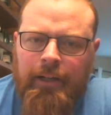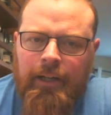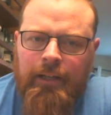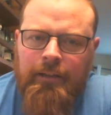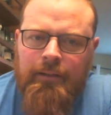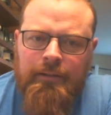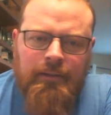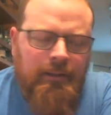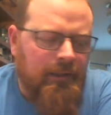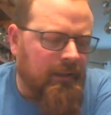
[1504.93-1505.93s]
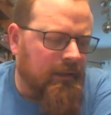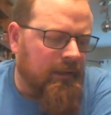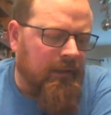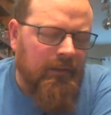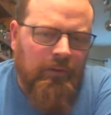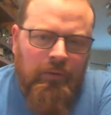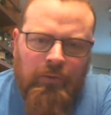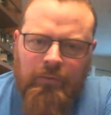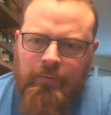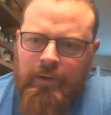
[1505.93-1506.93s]
night. And so
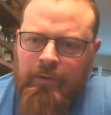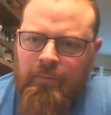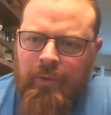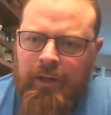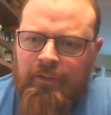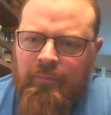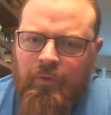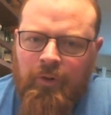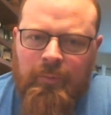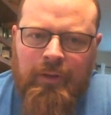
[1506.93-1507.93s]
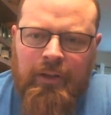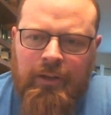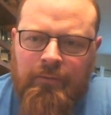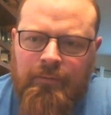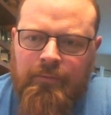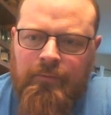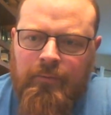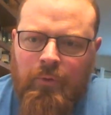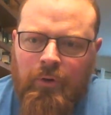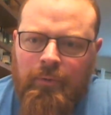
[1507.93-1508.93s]
good friends of mine have poured me
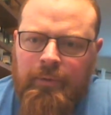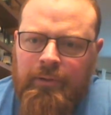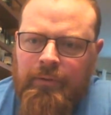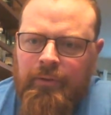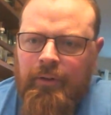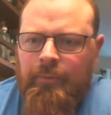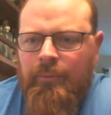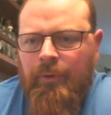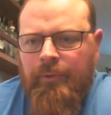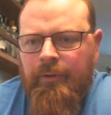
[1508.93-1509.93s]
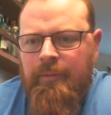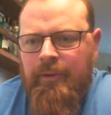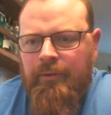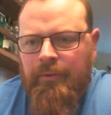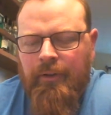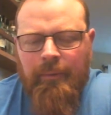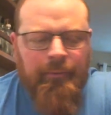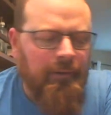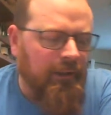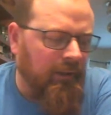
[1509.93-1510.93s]
4 mystery drams. Well, 3 mystery drams,
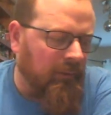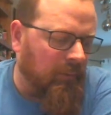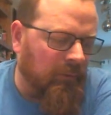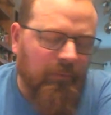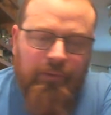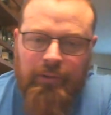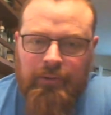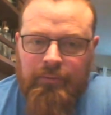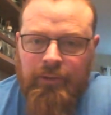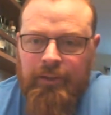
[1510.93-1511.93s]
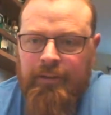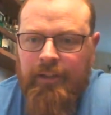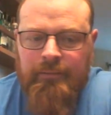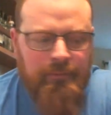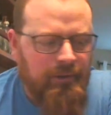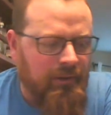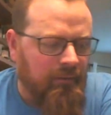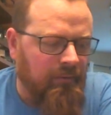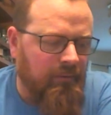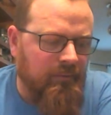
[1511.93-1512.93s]
really, because one was a Laphroaig 10, which
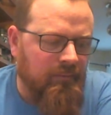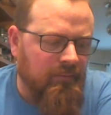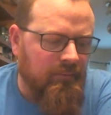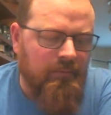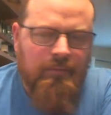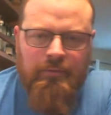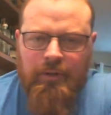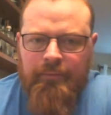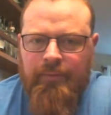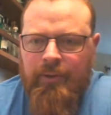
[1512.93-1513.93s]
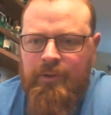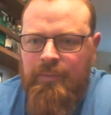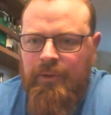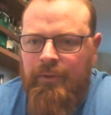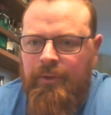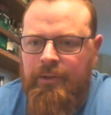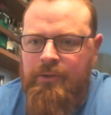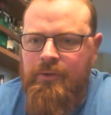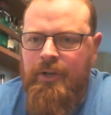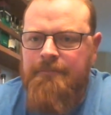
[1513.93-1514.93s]
I've not finished but quite
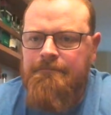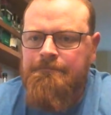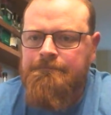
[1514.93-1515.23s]
enjoyed.